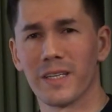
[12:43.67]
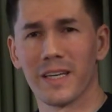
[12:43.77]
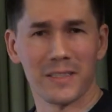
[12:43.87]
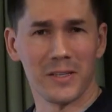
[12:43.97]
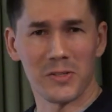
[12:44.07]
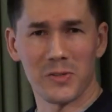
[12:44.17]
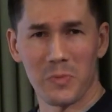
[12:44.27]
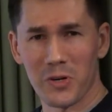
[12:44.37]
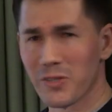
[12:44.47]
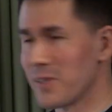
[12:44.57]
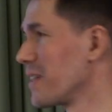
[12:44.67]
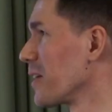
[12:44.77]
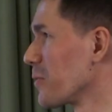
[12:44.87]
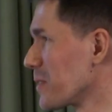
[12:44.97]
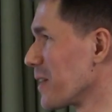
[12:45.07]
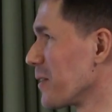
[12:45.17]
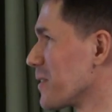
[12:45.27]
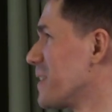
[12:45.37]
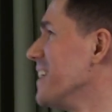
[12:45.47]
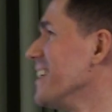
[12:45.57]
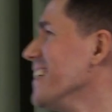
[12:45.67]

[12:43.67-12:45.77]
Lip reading: get this margin ourselves.